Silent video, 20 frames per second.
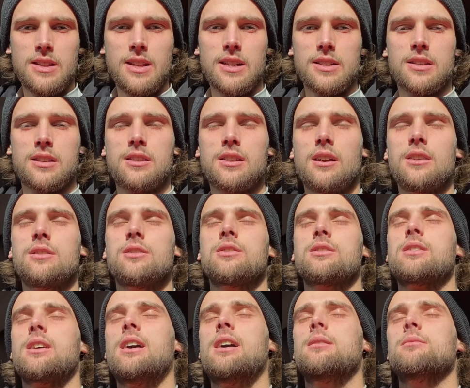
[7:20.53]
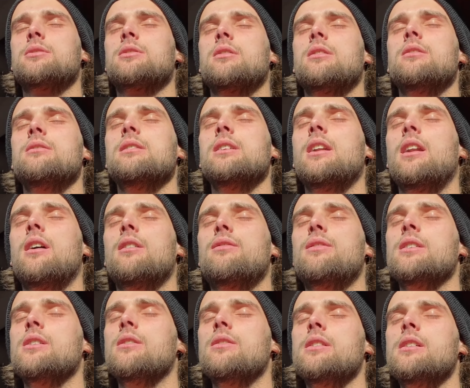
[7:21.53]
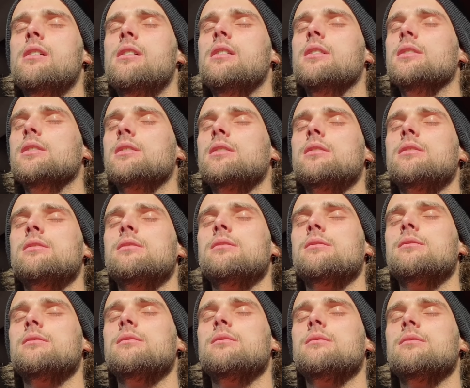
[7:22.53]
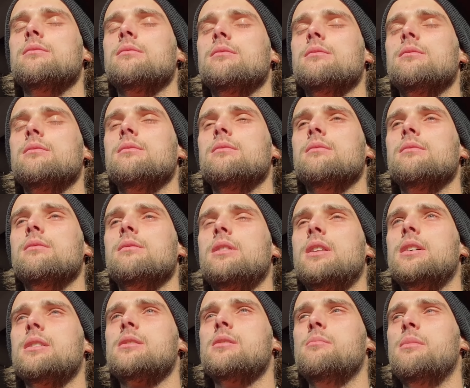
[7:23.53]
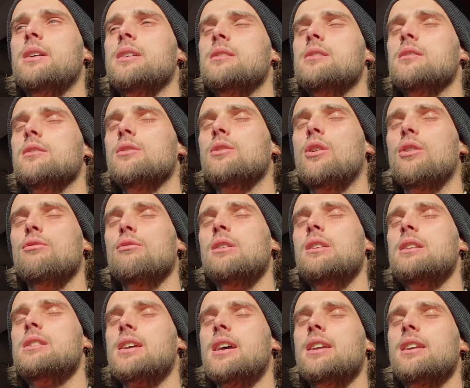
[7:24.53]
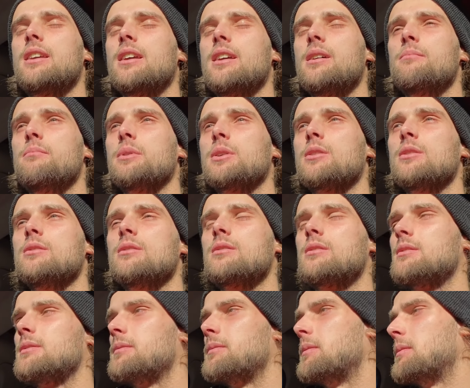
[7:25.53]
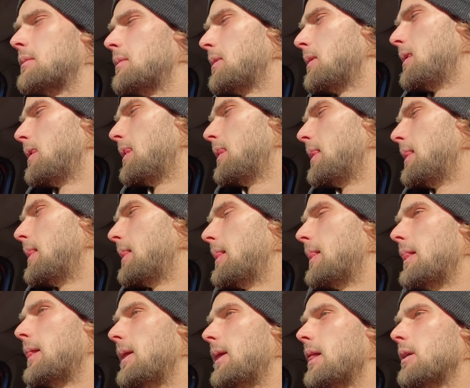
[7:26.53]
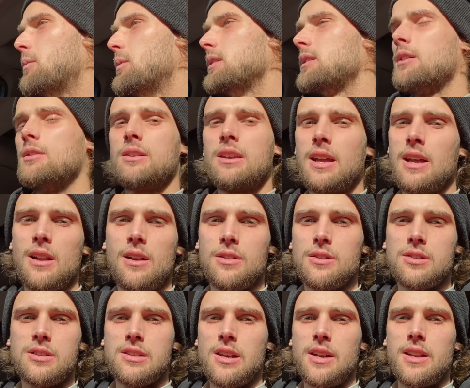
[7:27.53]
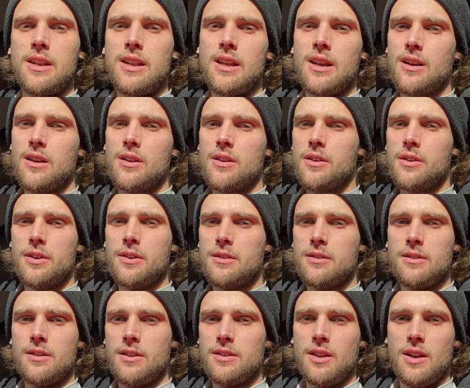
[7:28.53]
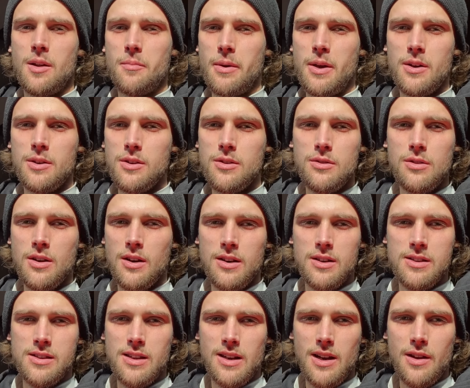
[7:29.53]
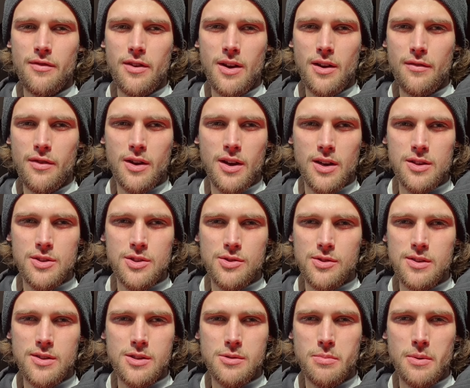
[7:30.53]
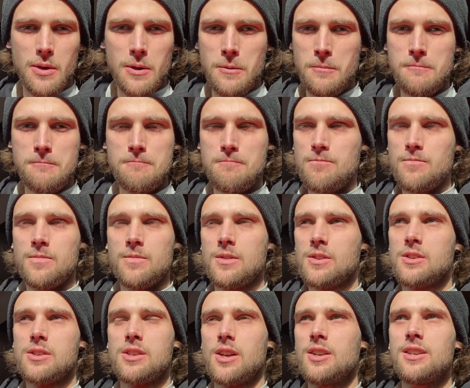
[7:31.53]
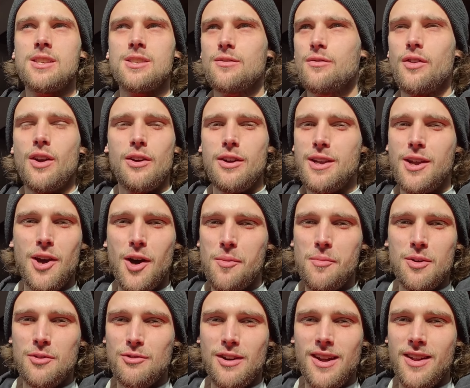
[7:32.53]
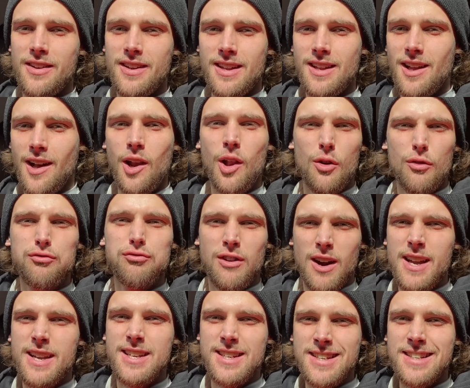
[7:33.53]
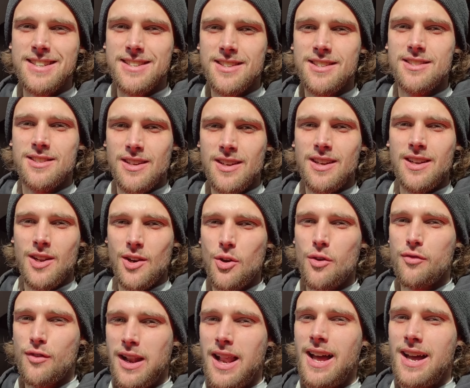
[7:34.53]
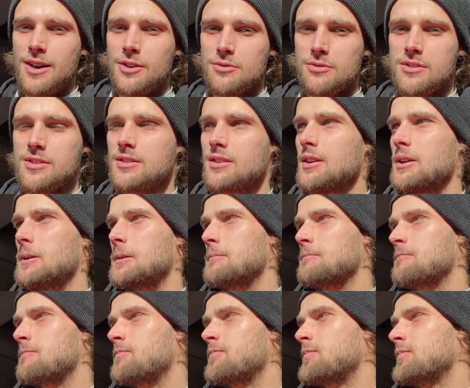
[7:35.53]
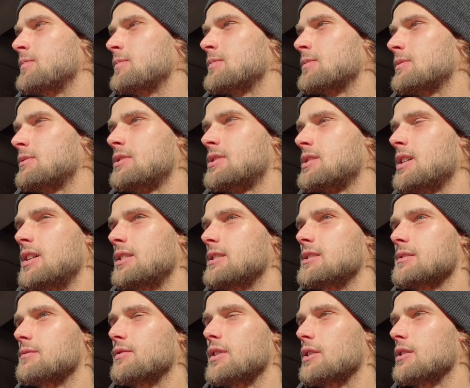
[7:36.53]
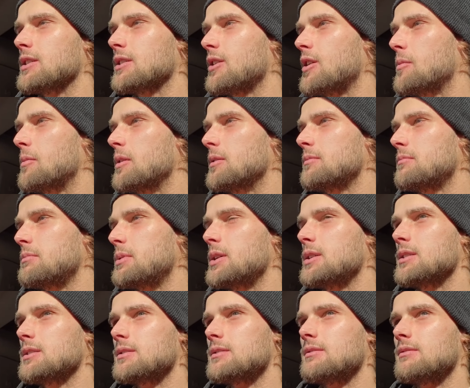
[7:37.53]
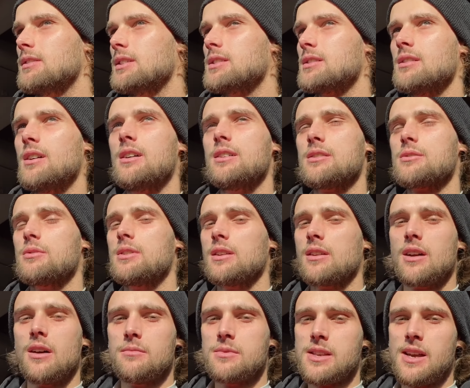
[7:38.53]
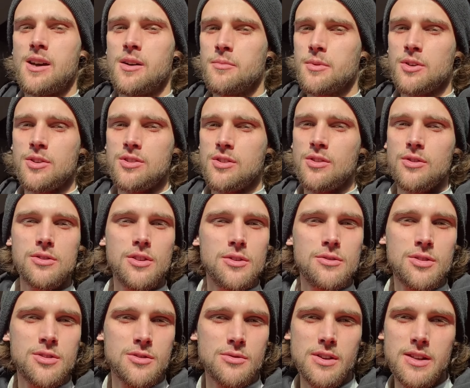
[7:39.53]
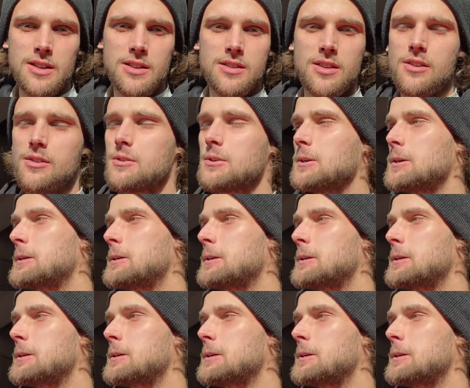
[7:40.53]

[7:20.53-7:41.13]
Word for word: that sun just absolutely lovely on the eyes? That's amazing. You've got to really take it in because we don't get a lot of sun in England. I don't know about you guys that live in other countries, but sun isn't very common around here. A lot of rain is, a lot of clouds. Sun isn't very common, but it's nice when it comes out because you're not used to it. So